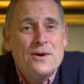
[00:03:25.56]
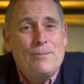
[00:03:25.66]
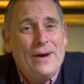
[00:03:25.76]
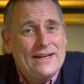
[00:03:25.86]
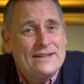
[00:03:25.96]

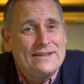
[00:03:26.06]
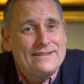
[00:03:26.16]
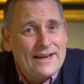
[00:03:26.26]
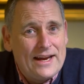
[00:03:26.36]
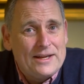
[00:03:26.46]
Back in the
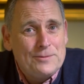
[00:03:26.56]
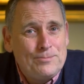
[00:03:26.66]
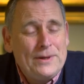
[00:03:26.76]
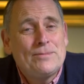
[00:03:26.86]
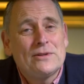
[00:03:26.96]
day,
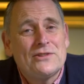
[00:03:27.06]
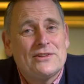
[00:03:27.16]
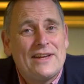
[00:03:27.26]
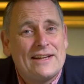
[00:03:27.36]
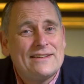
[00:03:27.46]
people
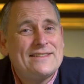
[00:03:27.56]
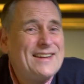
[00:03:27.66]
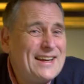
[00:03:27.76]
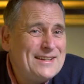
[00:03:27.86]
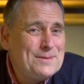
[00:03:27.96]
just had a
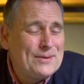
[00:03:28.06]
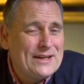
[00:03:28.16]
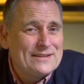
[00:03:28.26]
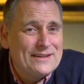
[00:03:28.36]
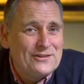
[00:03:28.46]
telly
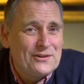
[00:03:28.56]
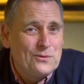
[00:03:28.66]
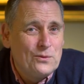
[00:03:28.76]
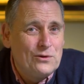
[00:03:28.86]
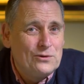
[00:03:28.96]
plugged into the
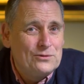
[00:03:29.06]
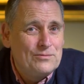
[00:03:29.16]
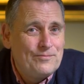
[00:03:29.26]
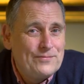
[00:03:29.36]
wall.